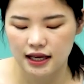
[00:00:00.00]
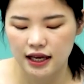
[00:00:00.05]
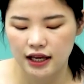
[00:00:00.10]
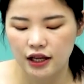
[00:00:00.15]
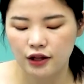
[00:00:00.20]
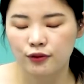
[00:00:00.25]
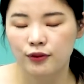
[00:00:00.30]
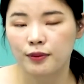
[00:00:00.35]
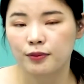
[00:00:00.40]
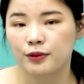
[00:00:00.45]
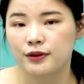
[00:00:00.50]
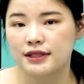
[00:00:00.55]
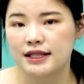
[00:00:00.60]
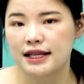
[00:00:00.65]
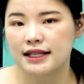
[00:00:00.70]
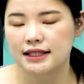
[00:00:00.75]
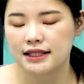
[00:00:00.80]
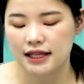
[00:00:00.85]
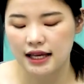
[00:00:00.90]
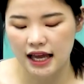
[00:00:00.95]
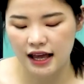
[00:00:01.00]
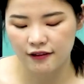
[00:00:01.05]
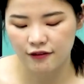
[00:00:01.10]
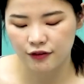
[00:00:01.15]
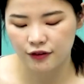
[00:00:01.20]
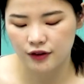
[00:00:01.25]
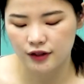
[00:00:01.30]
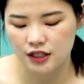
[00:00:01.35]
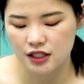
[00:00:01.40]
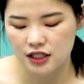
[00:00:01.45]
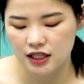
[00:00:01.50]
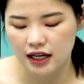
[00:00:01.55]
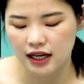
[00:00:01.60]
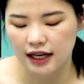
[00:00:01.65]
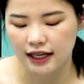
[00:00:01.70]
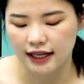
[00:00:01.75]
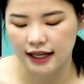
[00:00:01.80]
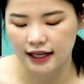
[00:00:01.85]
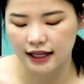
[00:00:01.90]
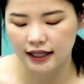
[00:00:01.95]
It represents the average
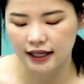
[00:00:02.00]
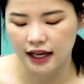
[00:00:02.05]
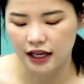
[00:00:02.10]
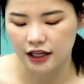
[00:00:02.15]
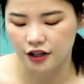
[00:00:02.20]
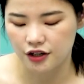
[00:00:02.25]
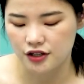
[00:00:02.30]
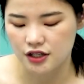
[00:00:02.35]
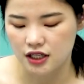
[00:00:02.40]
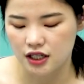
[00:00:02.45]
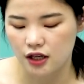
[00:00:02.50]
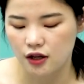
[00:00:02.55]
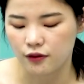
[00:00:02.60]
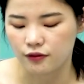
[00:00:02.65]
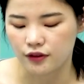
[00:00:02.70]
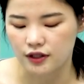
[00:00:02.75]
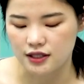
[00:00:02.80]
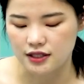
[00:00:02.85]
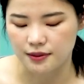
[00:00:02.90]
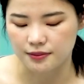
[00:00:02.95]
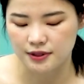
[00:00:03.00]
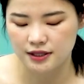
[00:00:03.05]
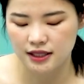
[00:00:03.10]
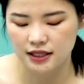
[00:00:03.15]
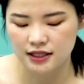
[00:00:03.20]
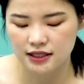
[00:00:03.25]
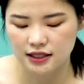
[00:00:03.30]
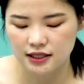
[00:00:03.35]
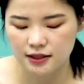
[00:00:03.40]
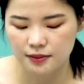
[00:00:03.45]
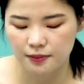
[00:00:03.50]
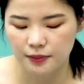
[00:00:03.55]
kinetic energy of the substance,